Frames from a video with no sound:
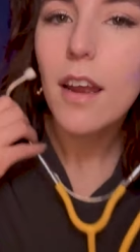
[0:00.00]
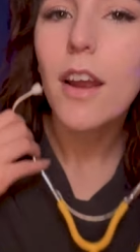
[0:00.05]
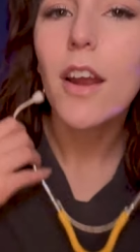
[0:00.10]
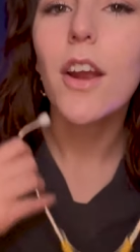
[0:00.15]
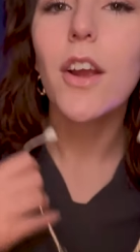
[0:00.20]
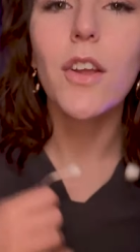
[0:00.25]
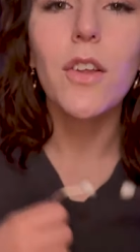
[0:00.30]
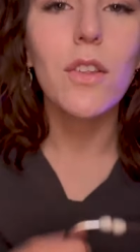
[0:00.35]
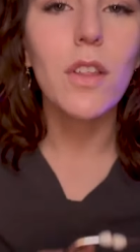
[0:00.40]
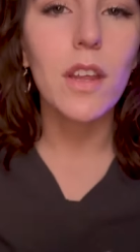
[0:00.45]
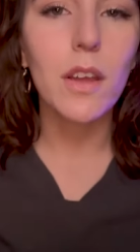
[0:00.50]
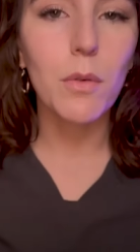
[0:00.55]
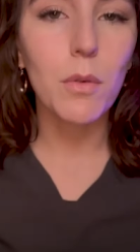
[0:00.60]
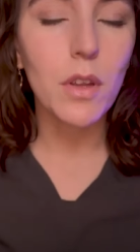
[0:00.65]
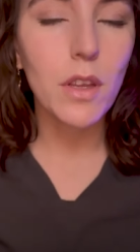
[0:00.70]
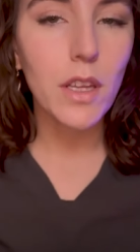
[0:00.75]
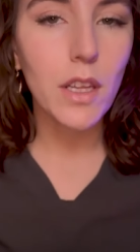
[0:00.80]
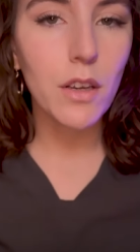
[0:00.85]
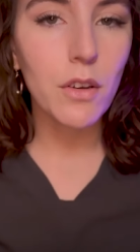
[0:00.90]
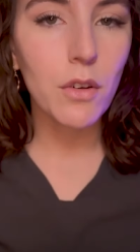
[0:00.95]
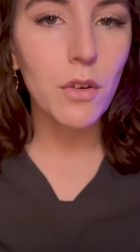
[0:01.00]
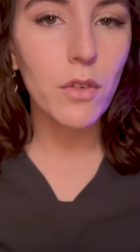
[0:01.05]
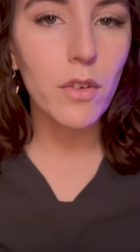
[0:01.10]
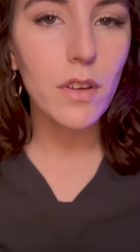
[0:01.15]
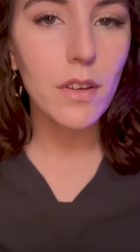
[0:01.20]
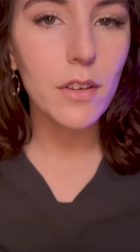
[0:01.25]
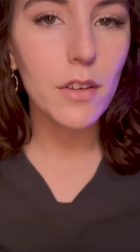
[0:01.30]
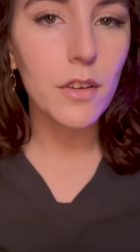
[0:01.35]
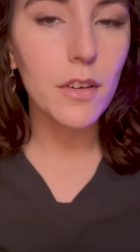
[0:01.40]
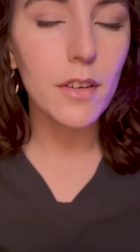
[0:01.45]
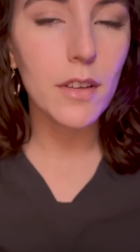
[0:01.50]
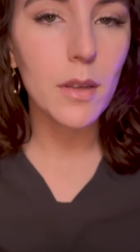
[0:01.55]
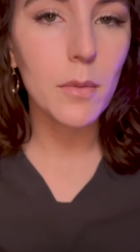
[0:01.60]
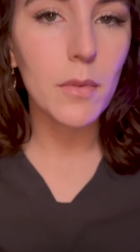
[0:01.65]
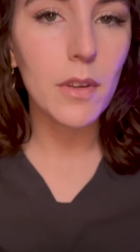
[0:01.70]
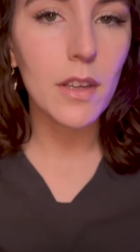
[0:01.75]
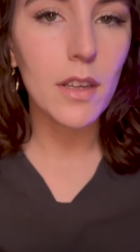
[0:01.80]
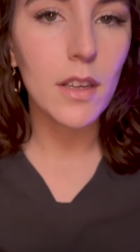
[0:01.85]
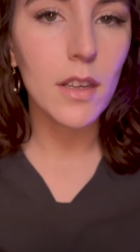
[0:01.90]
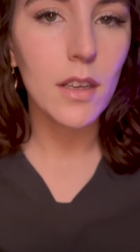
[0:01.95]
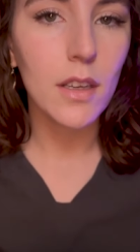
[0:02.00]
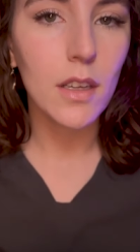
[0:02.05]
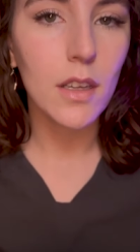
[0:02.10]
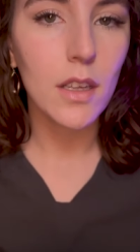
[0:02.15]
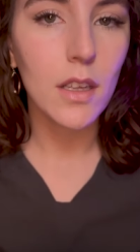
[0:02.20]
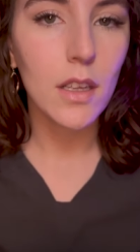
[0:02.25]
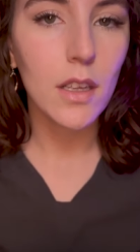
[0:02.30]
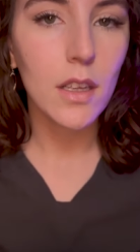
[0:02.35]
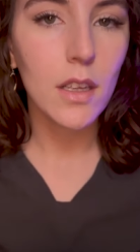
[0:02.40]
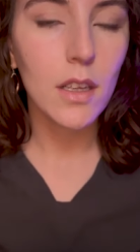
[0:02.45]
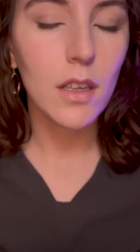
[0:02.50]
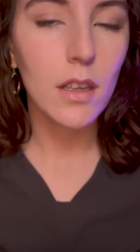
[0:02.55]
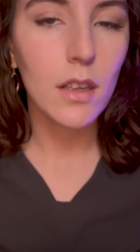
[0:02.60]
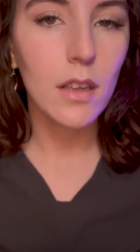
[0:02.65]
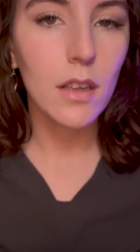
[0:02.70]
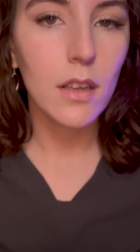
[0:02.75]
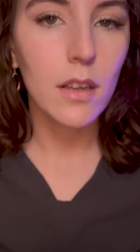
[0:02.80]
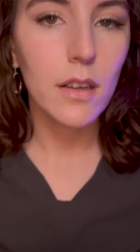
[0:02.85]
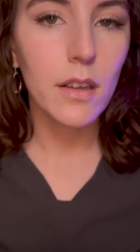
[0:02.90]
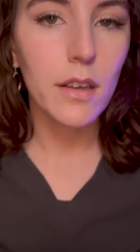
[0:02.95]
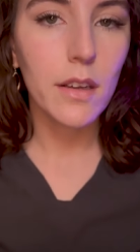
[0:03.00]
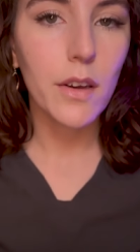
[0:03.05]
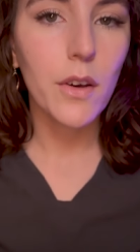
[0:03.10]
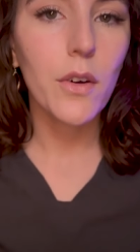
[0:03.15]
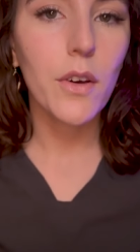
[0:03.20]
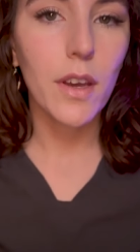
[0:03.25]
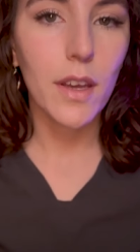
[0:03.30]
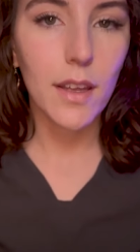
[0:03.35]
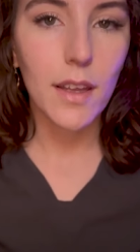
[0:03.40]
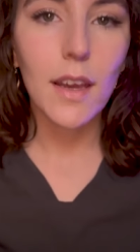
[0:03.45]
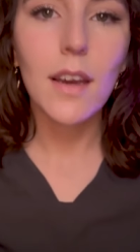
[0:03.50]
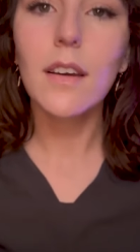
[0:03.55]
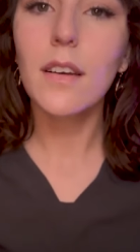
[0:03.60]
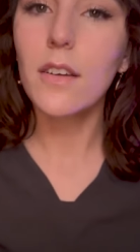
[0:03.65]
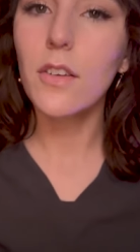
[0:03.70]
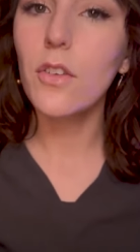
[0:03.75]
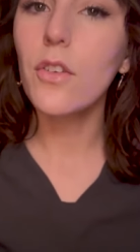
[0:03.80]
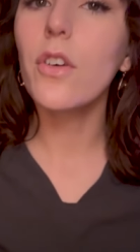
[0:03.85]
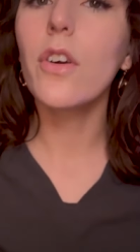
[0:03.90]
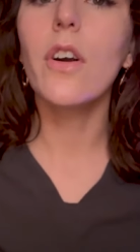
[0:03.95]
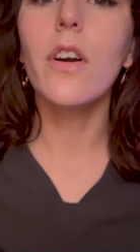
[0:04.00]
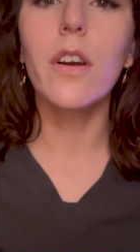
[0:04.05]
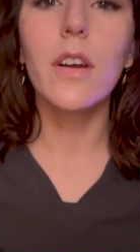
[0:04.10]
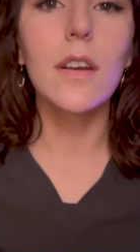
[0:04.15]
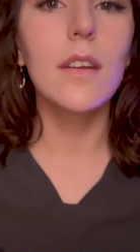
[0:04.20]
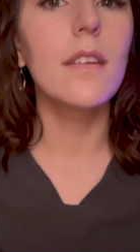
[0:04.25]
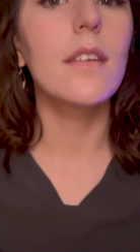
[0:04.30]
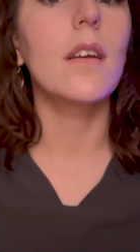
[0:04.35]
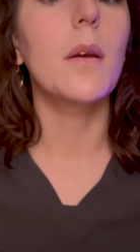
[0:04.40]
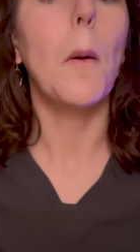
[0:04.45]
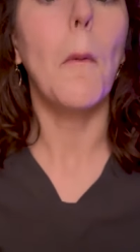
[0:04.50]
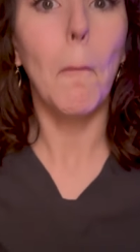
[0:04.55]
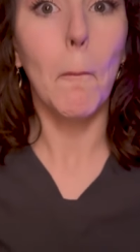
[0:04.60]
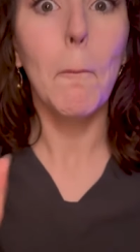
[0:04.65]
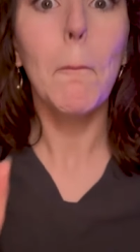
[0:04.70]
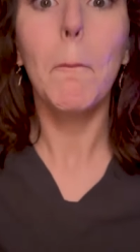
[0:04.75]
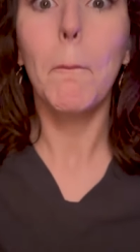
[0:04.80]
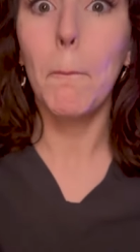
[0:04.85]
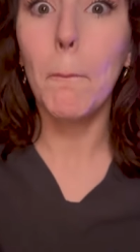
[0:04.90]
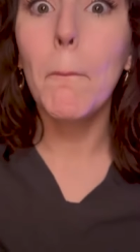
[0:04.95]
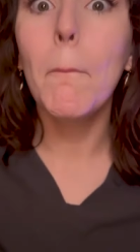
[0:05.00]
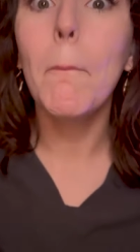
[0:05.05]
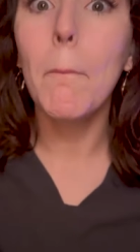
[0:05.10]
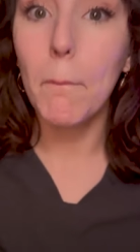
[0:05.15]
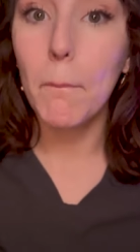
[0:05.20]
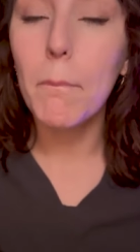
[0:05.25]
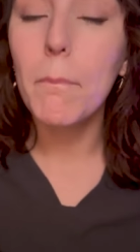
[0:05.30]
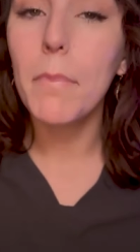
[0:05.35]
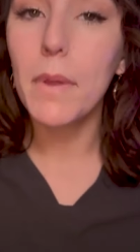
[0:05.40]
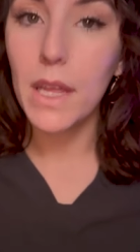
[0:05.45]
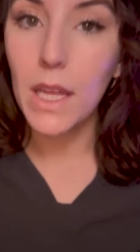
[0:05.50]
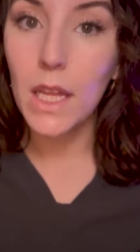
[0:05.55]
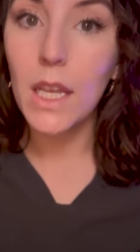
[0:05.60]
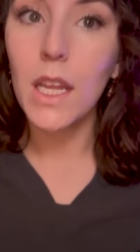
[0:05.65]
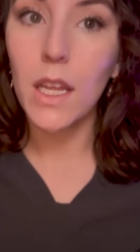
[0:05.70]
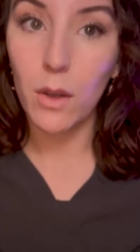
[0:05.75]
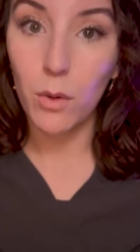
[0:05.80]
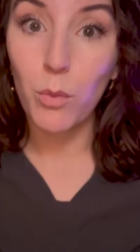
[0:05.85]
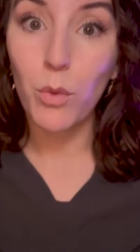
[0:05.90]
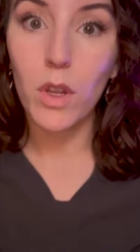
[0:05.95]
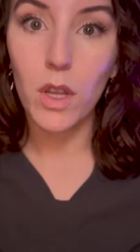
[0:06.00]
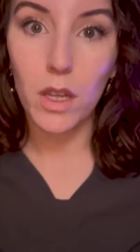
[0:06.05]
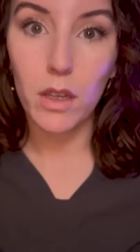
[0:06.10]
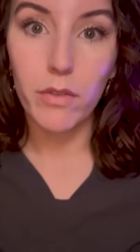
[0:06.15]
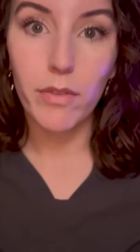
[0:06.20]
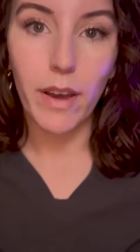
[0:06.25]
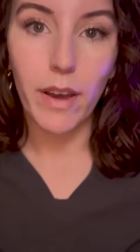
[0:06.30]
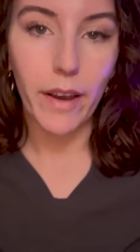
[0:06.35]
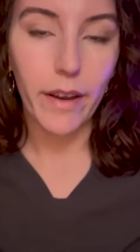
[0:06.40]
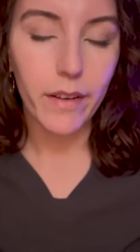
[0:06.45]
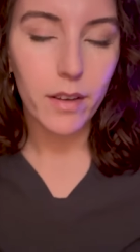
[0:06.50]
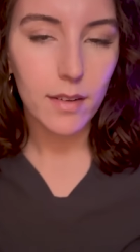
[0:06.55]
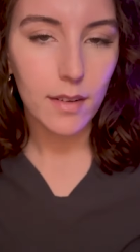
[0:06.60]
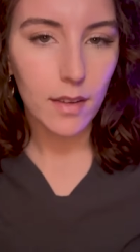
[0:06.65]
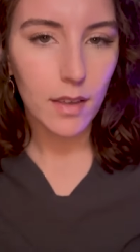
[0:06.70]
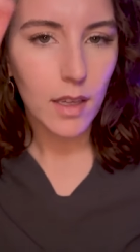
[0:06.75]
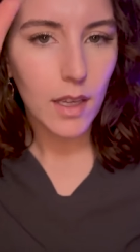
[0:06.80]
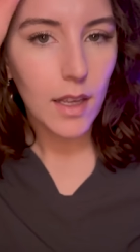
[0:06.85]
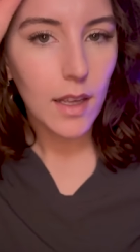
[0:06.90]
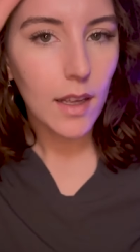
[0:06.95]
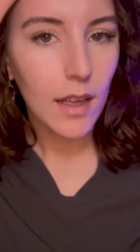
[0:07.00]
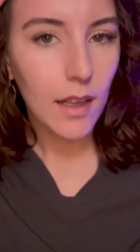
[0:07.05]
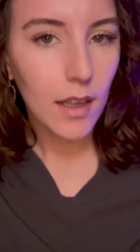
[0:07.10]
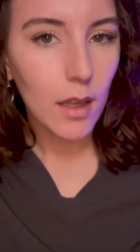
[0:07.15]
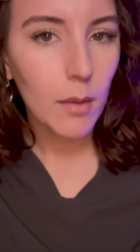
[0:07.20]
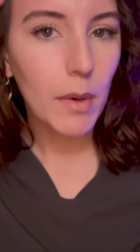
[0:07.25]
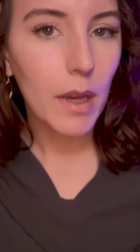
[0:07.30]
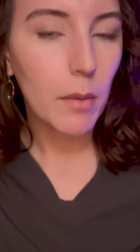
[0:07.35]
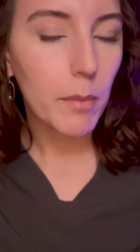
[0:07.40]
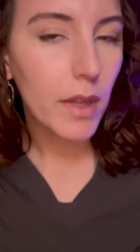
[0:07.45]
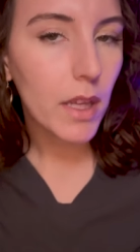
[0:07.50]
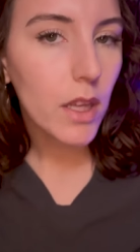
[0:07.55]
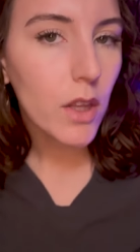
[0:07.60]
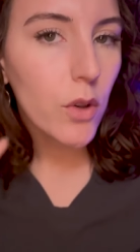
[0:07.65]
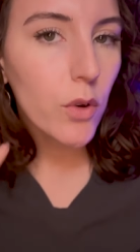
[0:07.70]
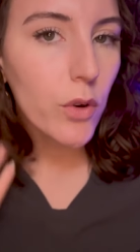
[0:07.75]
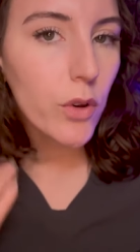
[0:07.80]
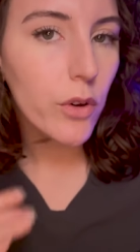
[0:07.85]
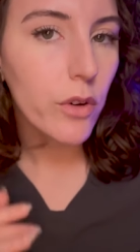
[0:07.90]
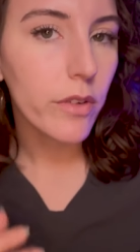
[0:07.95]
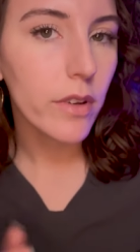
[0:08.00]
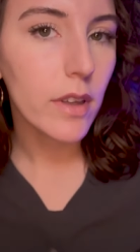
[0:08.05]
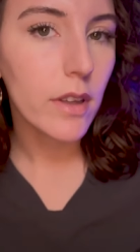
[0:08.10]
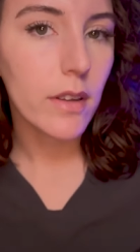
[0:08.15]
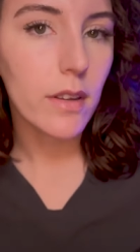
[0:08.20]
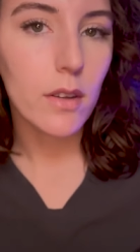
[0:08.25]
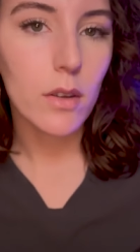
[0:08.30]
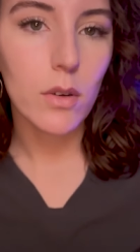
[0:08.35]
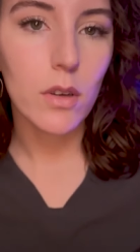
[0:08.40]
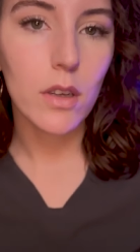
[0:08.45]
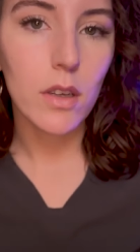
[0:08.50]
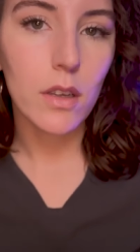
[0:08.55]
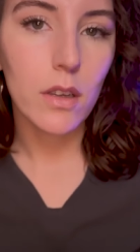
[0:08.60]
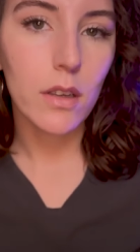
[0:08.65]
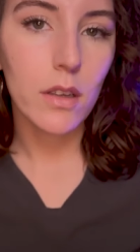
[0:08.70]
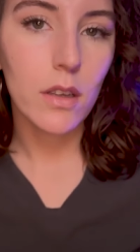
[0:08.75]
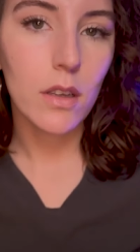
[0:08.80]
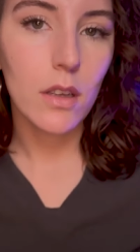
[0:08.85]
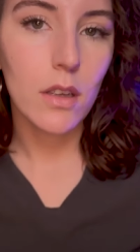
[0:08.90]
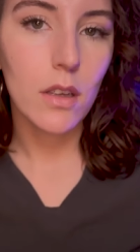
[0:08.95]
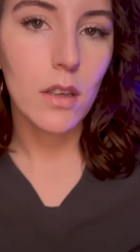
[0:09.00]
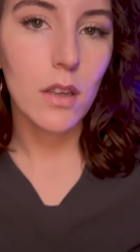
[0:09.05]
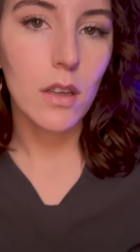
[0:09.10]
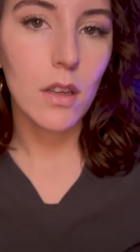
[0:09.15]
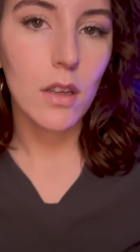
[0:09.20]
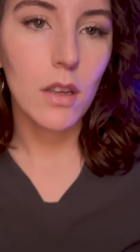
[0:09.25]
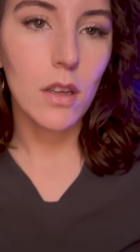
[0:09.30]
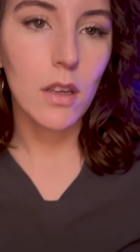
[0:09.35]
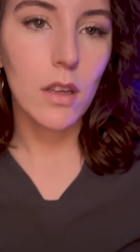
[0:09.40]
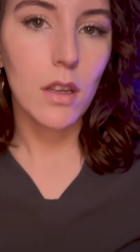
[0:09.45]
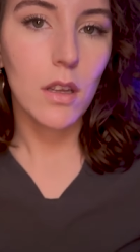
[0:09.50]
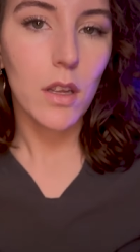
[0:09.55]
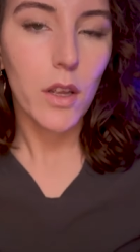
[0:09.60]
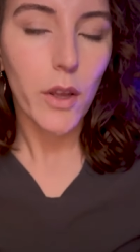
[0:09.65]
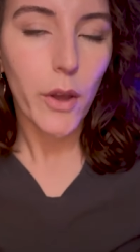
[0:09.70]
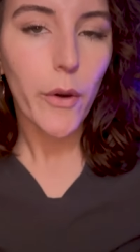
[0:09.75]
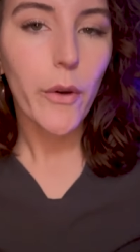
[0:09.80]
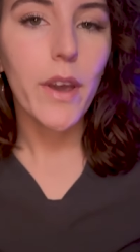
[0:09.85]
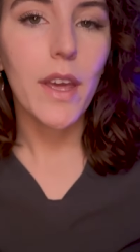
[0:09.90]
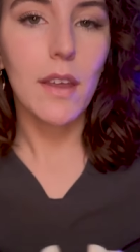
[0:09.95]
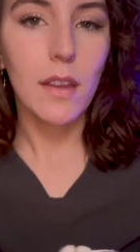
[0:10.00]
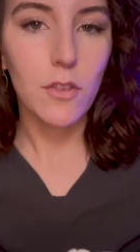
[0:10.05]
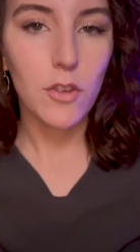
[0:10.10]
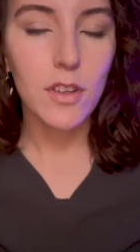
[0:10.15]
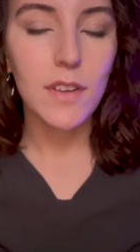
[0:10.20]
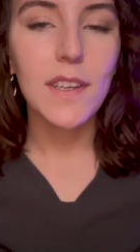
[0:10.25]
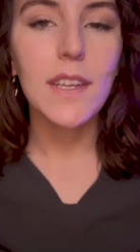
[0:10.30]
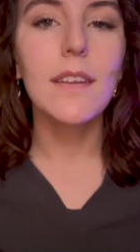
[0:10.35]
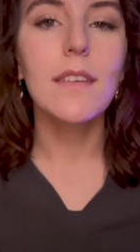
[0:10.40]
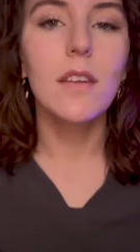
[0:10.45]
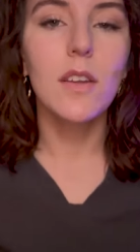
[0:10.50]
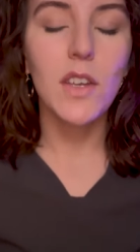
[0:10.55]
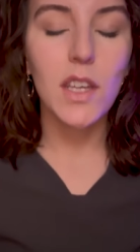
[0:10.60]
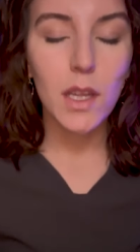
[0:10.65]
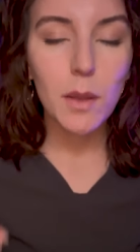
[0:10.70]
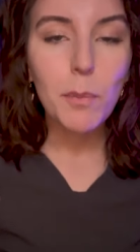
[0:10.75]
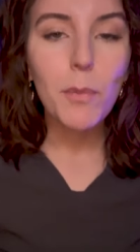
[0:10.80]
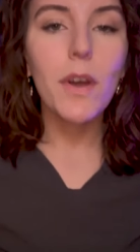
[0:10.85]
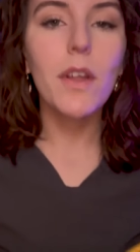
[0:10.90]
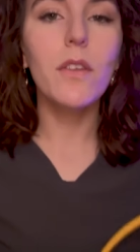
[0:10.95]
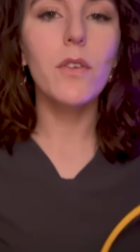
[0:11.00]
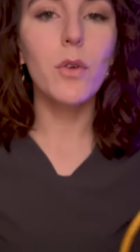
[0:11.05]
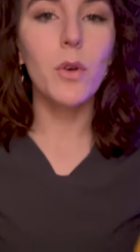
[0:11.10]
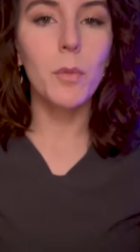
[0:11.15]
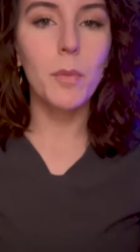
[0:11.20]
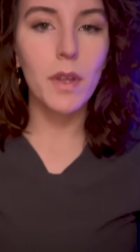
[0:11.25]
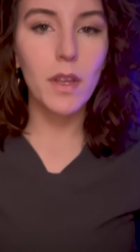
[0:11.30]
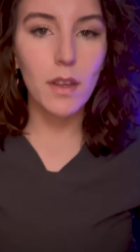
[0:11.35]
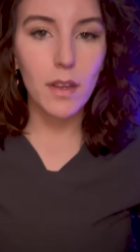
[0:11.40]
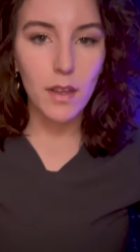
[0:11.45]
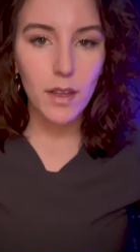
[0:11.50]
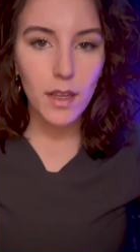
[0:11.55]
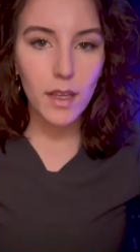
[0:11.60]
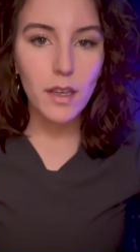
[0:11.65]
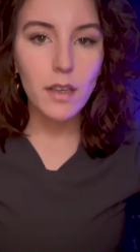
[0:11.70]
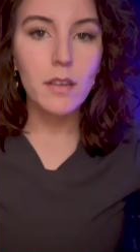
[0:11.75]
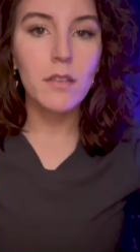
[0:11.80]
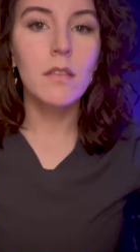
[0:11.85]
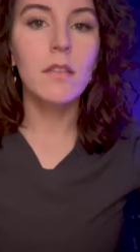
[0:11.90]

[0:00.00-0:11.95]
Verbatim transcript: Are you like really nervous or something? Okay, yeah, because your heart is like beating really fast. Am I making you nervous? Or... Okay, just take some deep breaths for me. In